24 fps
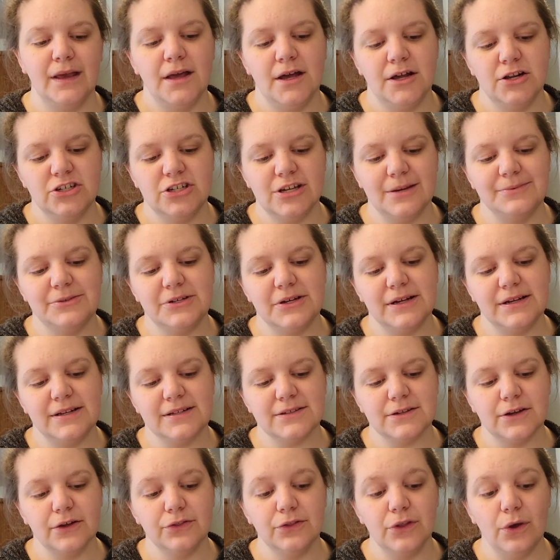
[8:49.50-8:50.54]
Chapter 8 is
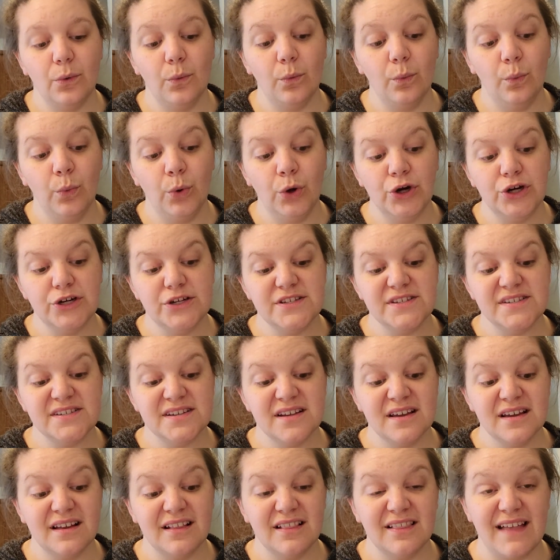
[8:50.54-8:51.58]
called The Worst
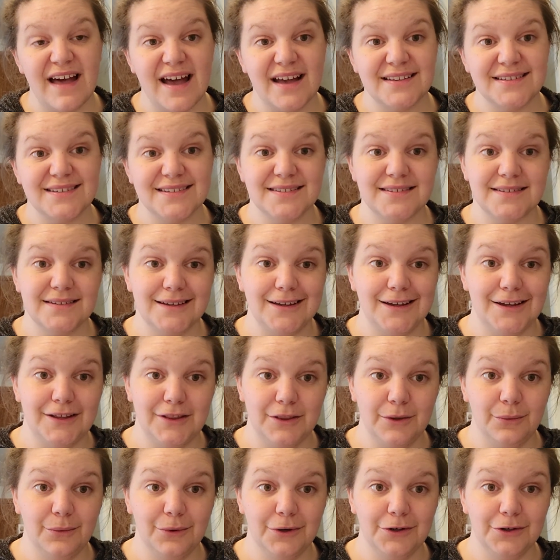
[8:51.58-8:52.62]
Class in
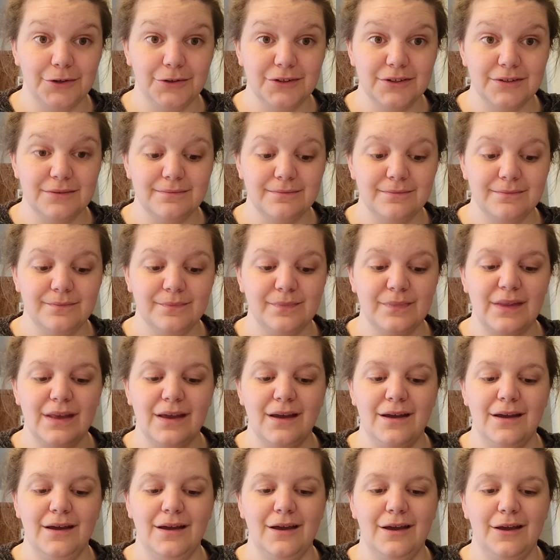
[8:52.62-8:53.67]
the World.
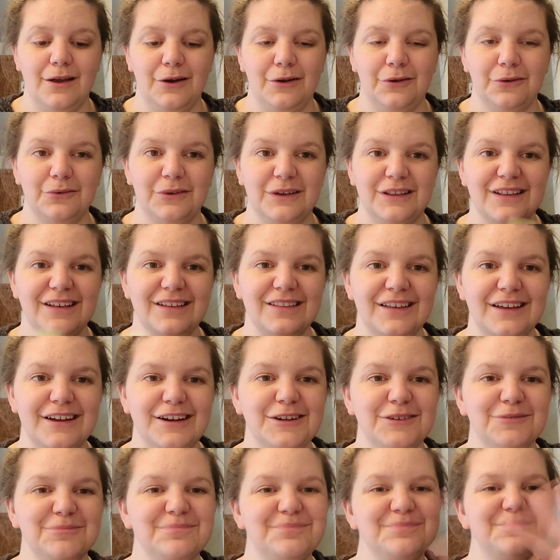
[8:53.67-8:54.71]
I'll read that
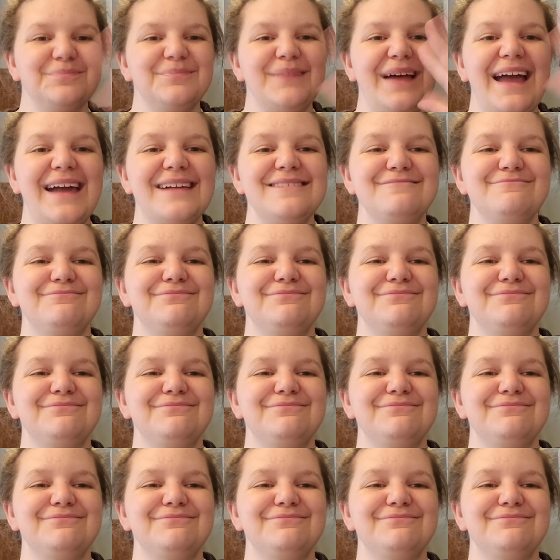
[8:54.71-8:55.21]
later. Bye.